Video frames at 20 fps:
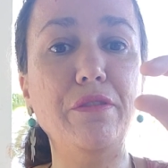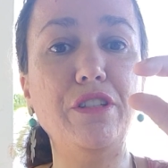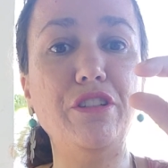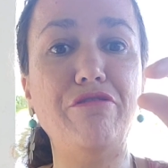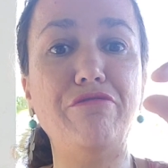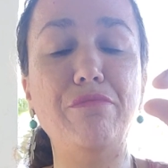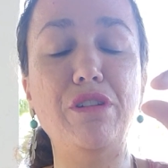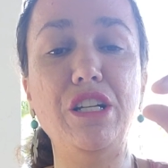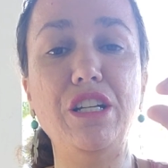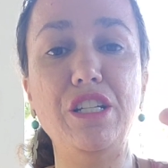bit
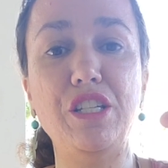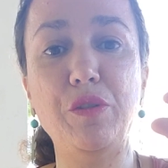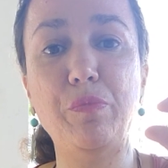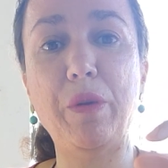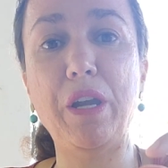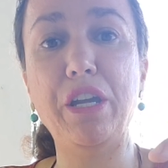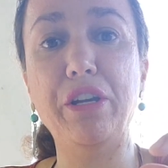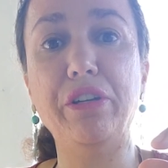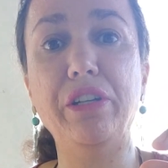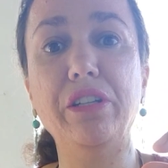of money
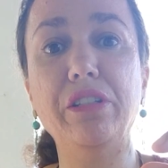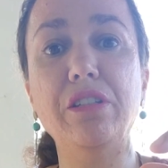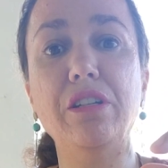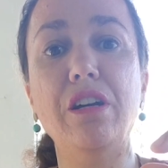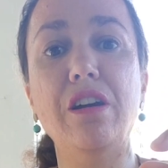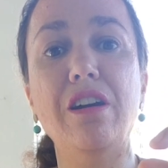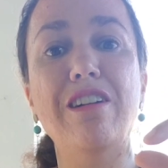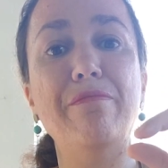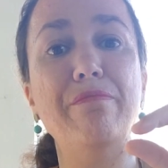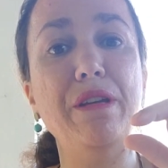spared
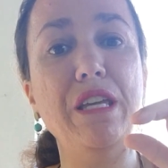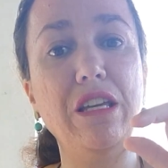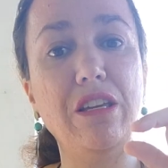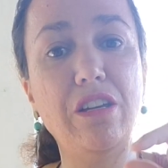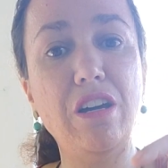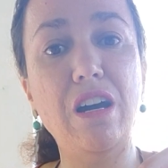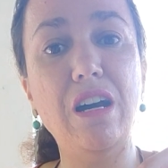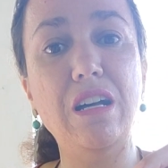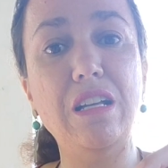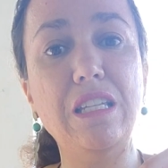
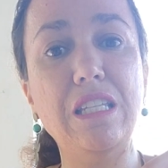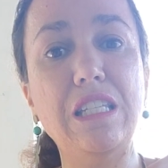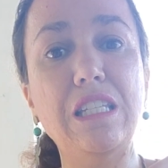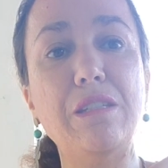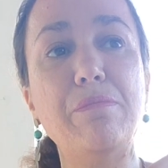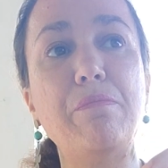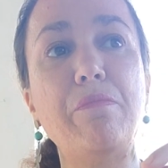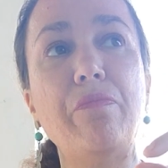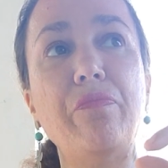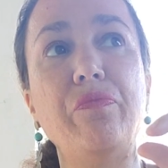
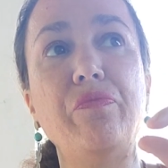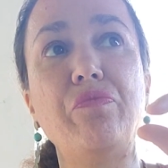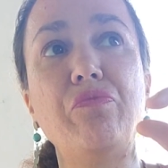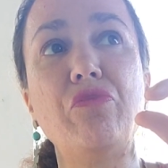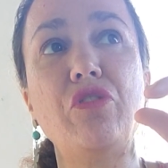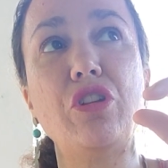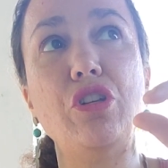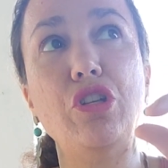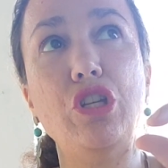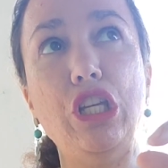because
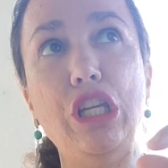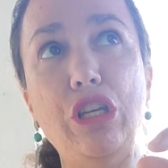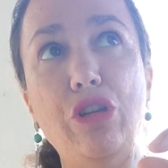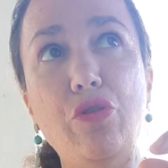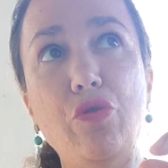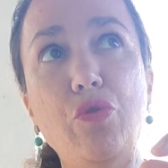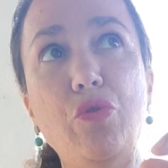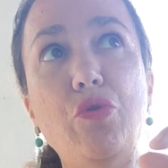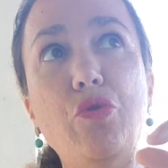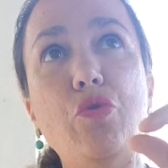
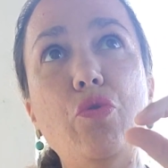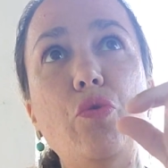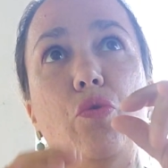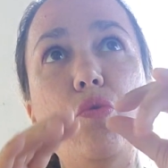you